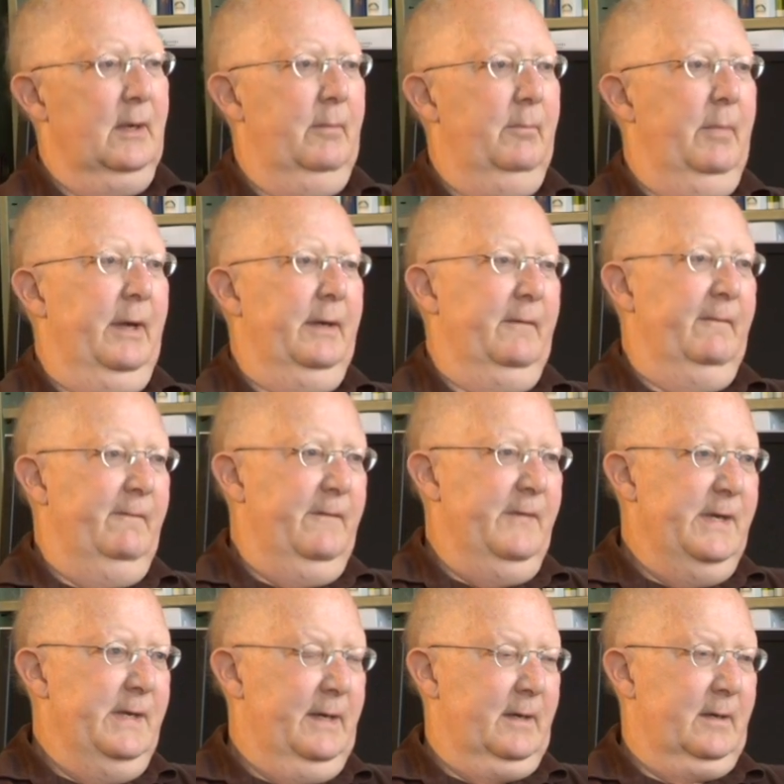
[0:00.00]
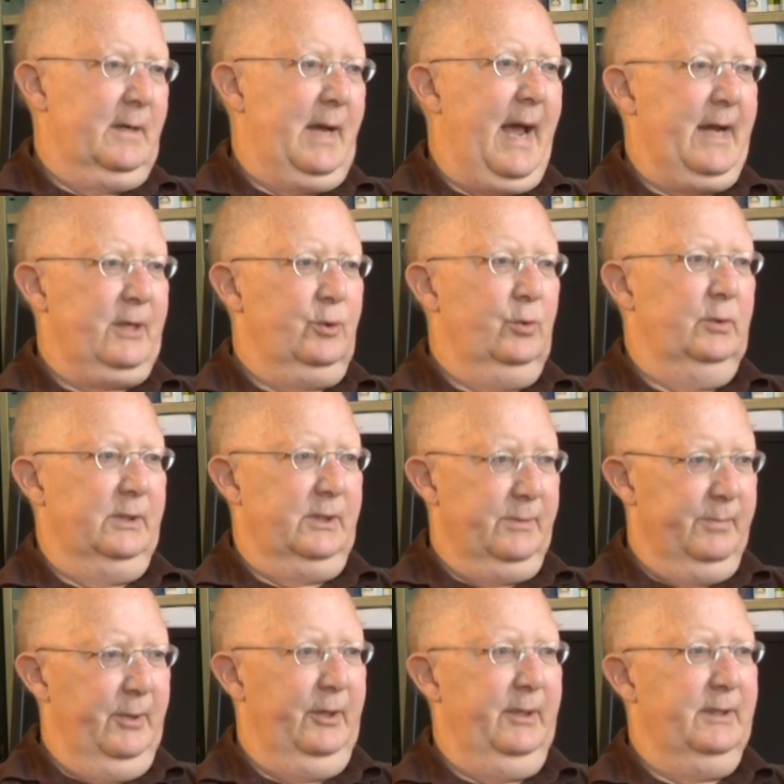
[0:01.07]
but via actual
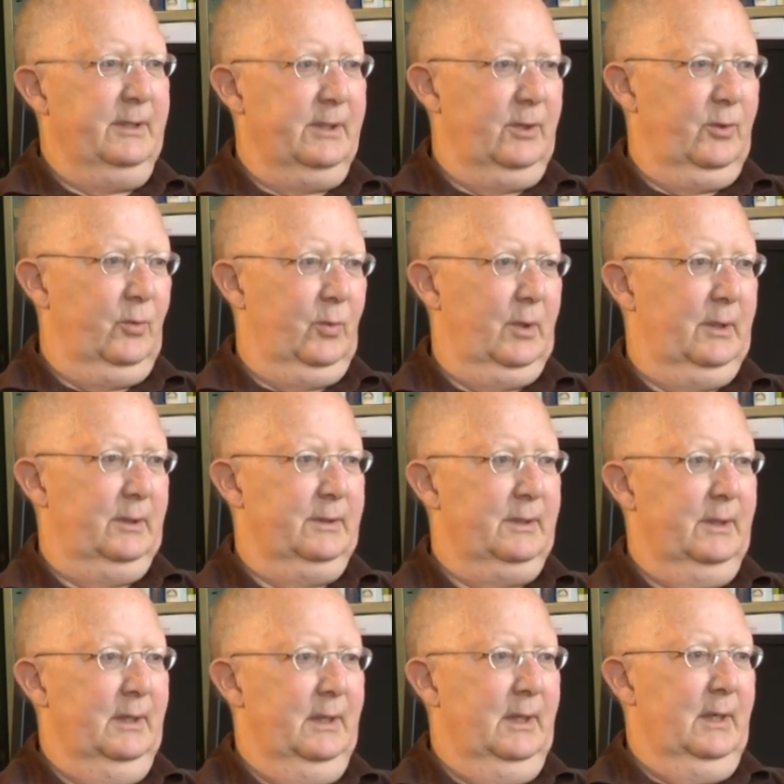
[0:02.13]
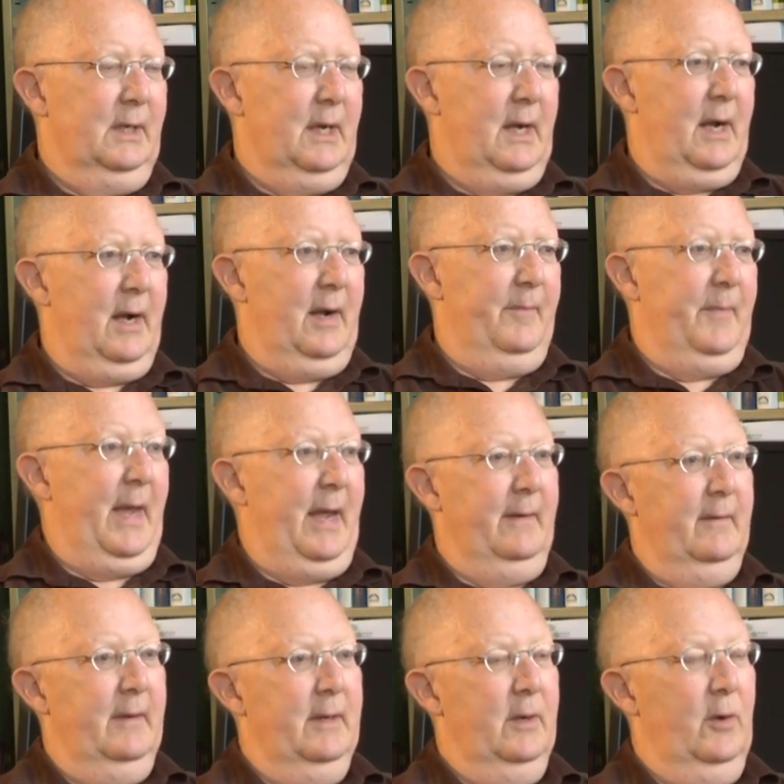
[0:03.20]
experience in the world, mm-hmm. um,
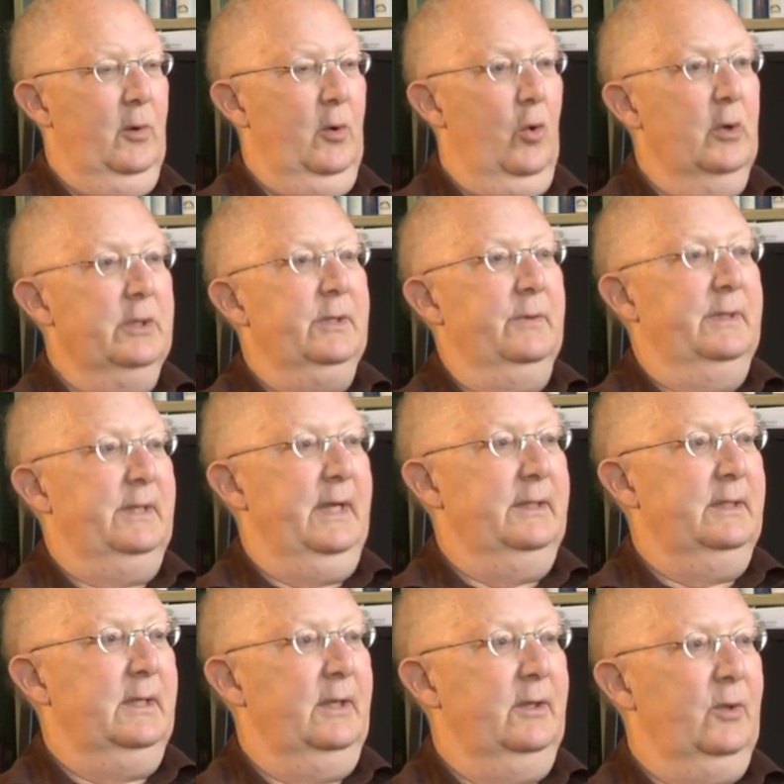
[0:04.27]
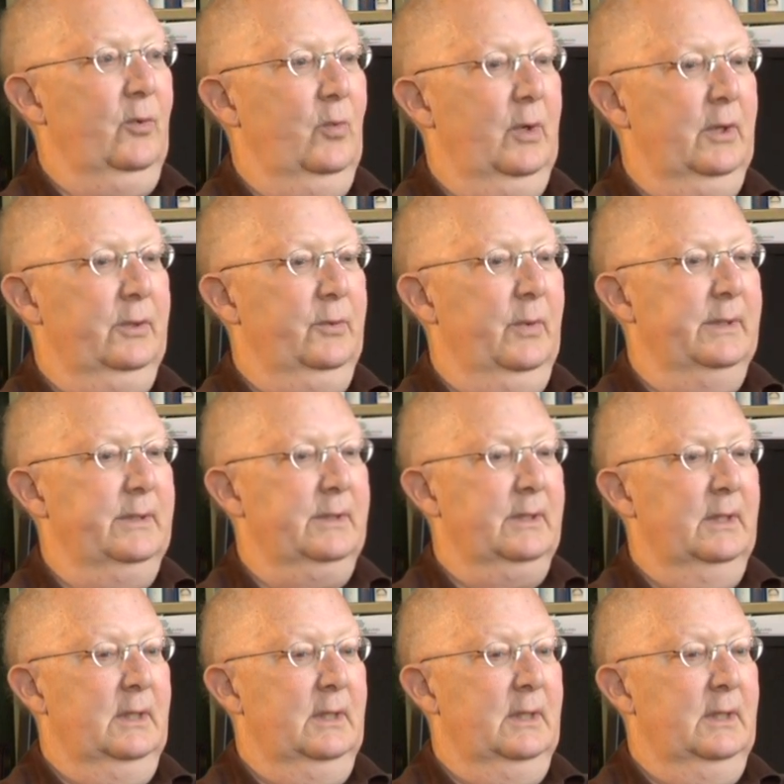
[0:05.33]
and also a sense that the world was